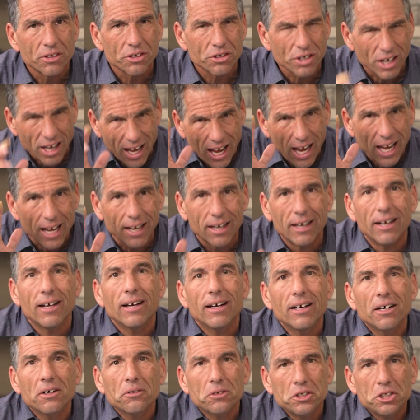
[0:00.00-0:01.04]
to say, hey,
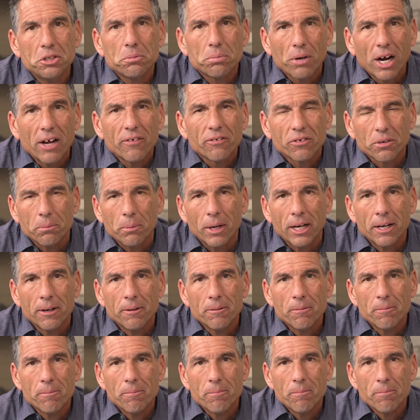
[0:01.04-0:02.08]
would you pray for me?
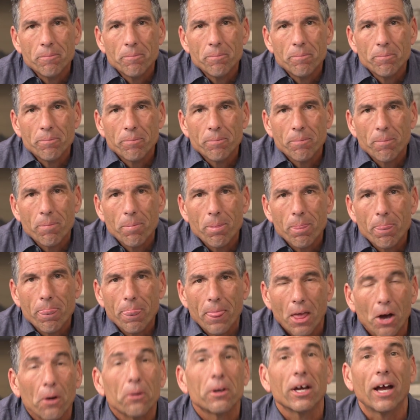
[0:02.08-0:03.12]

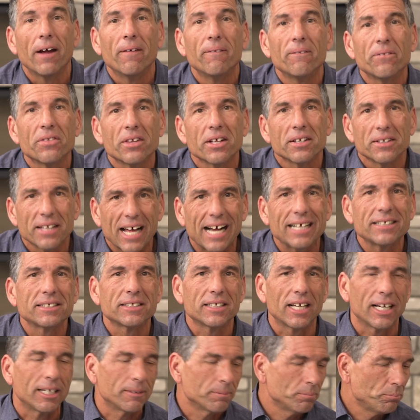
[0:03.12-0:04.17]
Okay, last
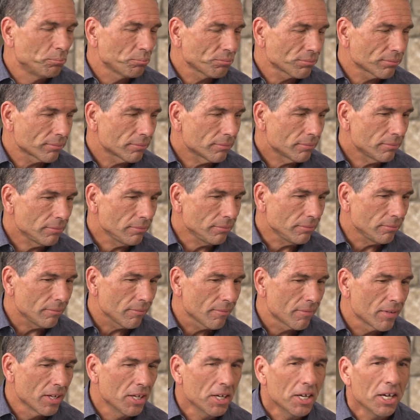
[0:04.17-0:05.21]
thing.
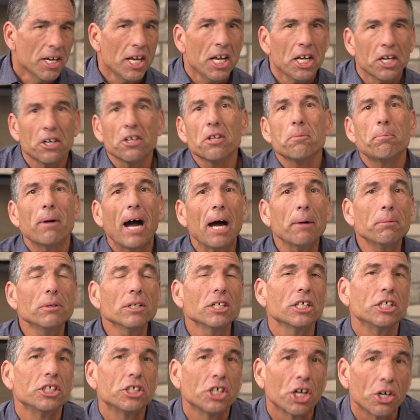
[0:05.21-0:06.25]
You know, the Bible
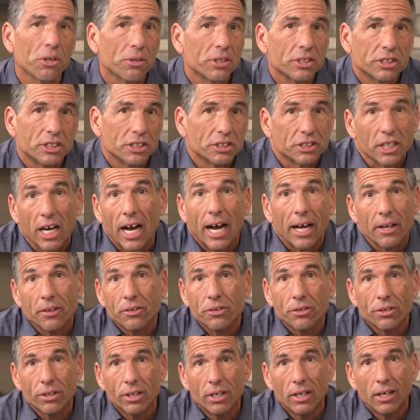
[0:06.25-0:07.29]
encourages
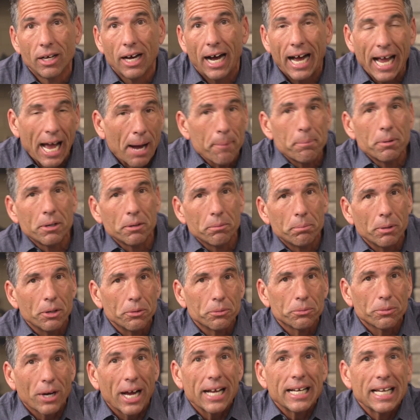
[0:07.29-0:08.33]
us. I happen to be
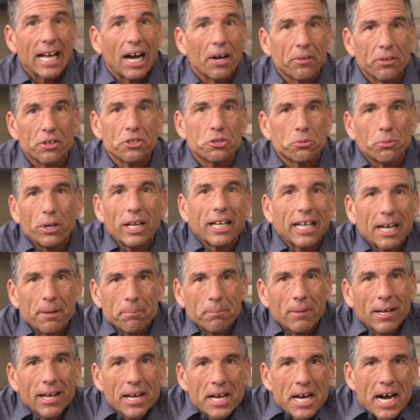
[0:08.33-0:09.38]
right now this week,
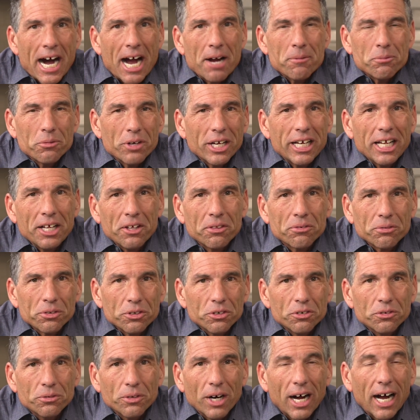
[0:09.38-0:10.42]
I'm reading
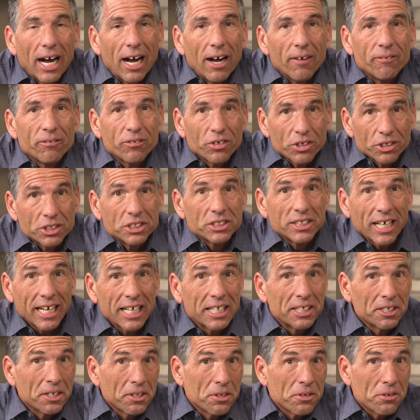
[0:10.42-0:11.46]
through 1st,
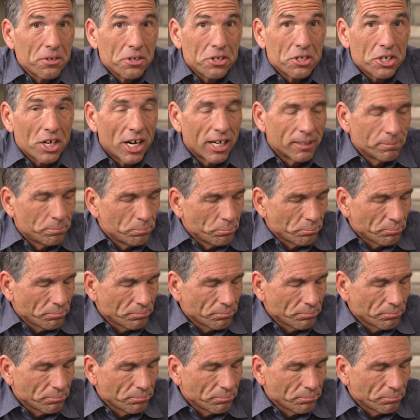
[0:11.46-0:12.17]
2nd, and 3rd John.